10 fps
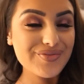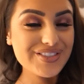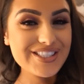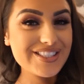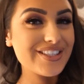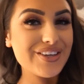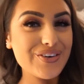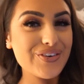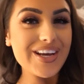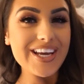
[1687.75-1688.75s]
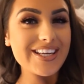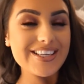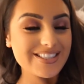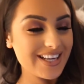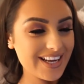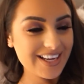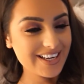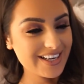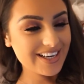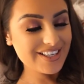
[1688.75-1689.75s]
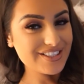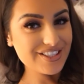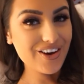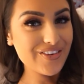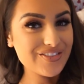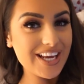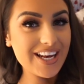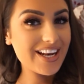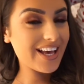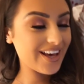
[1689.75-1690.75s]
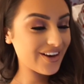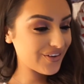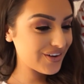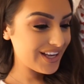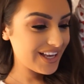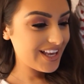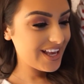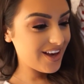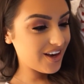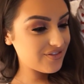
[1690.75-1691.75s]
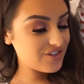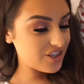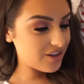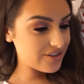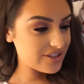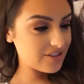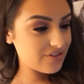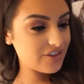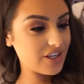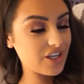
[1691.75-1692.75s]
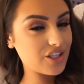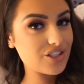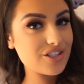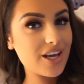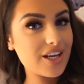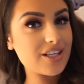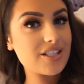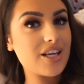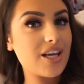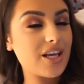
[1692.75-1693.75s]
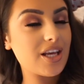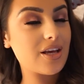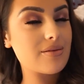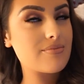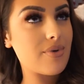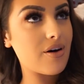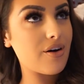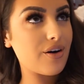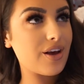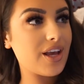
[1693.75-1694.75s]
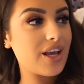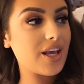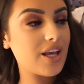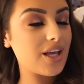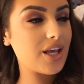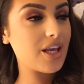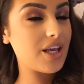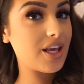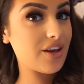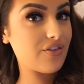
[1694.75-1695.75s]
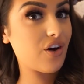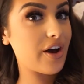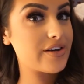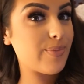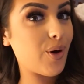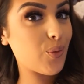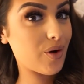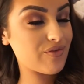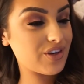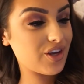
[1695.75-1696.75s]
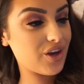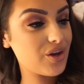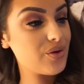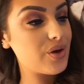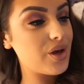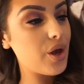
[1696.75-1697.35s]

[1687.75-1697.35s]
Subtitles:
I'm still editing. It's 10:30 now. I've just finished editing my gift guide part one video,